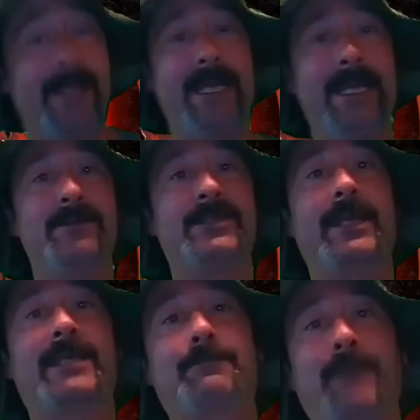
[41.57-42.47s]
He was an
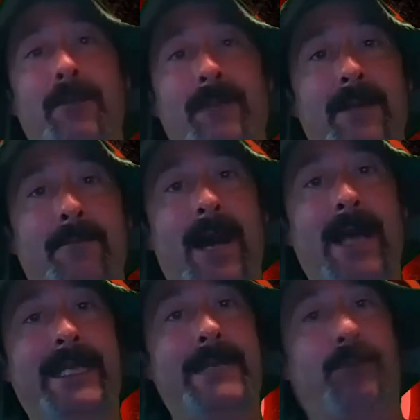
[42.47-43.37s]
experiment of
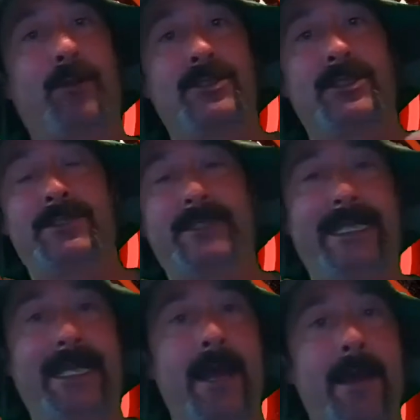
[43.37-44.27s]
mine. He purchased the